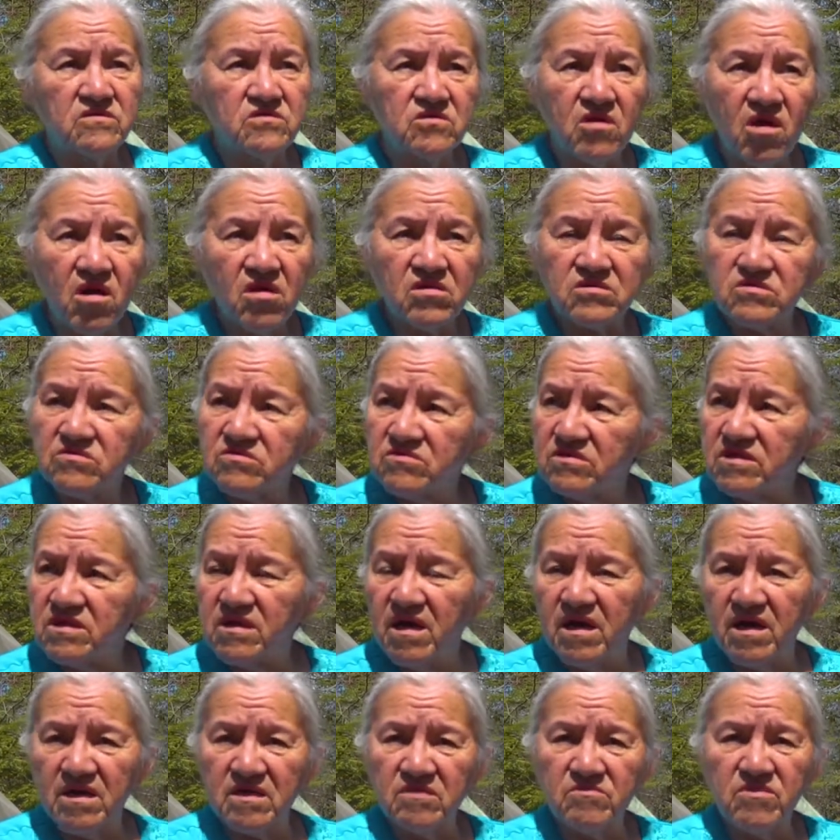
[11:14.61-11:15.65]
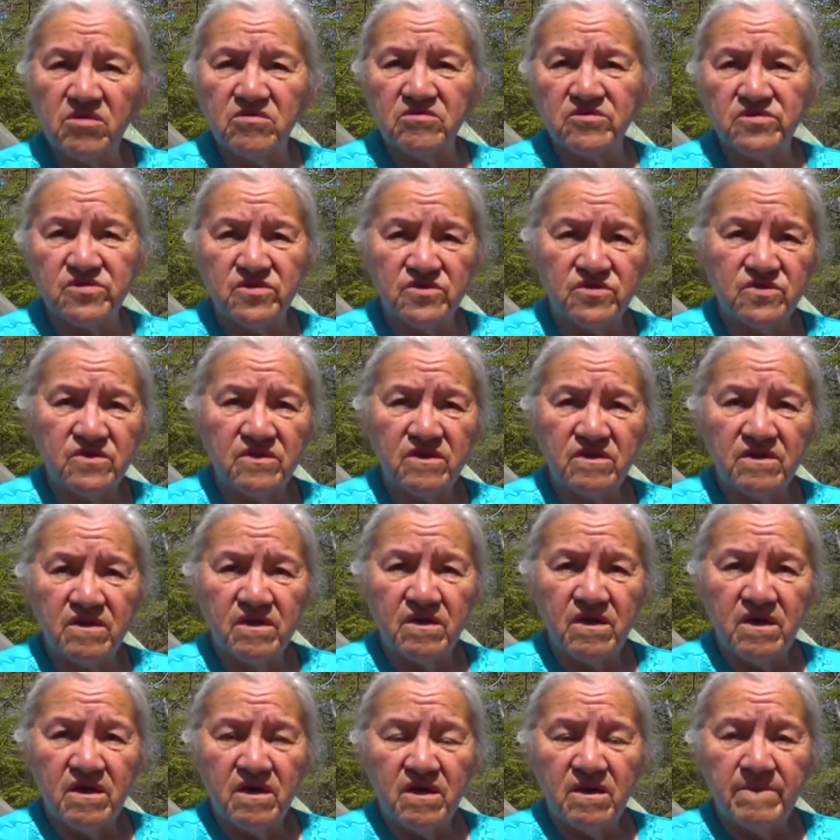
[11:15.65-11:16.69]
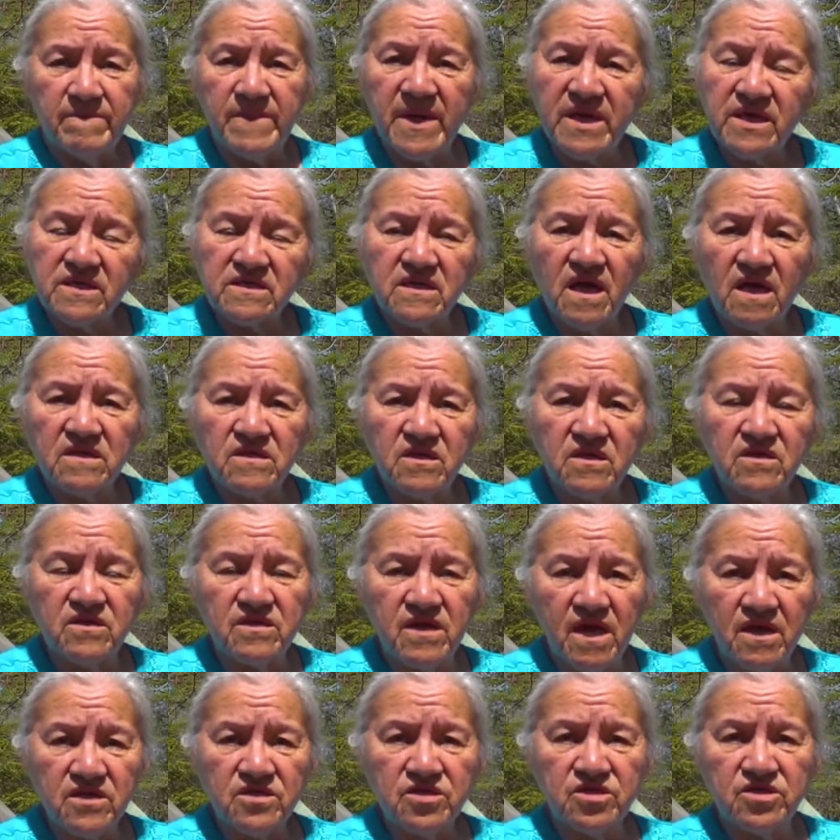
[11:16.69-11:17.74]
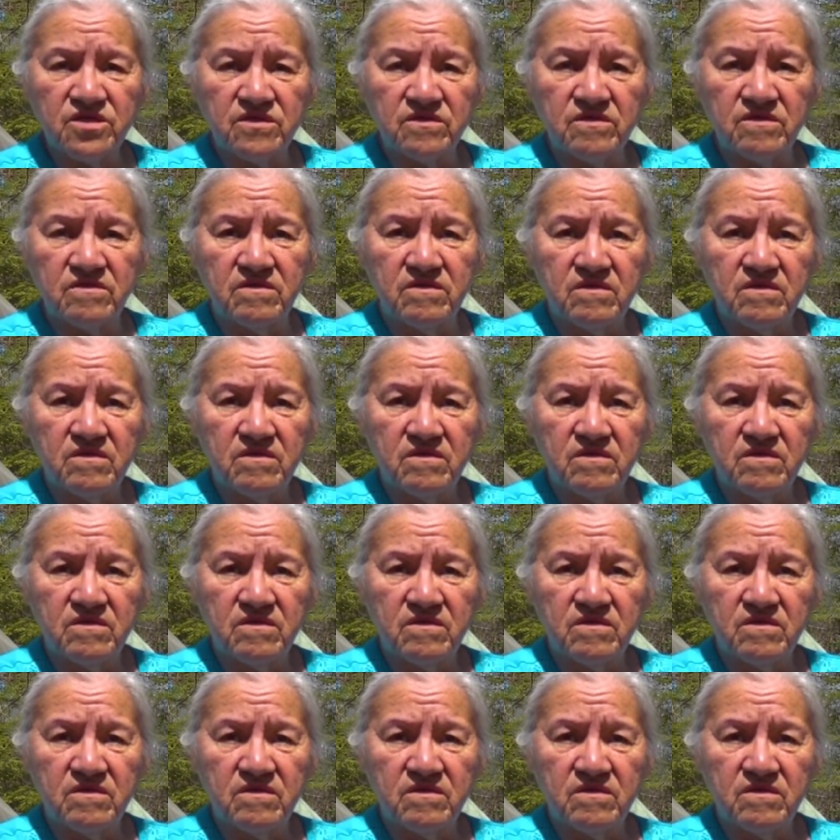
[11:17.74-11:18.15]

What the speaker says: Talk to the animals. Make that connection.